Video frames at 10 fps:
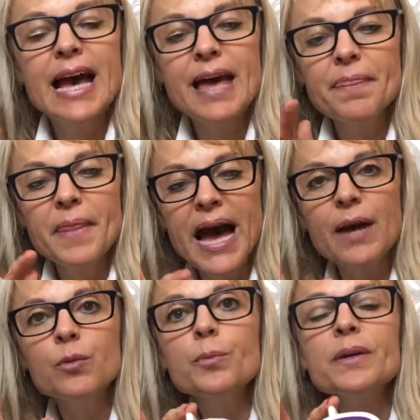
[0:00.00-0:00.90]
and
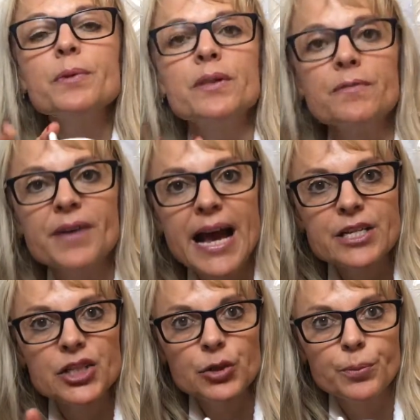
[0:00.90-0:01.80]
that will be where the
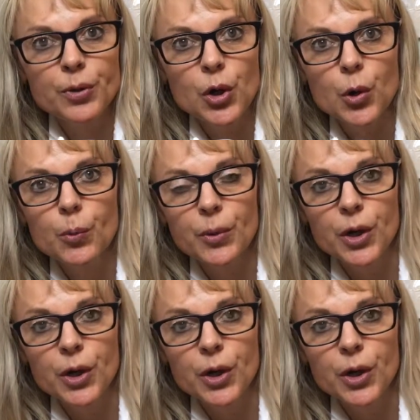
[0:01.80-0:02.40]
vaginal probe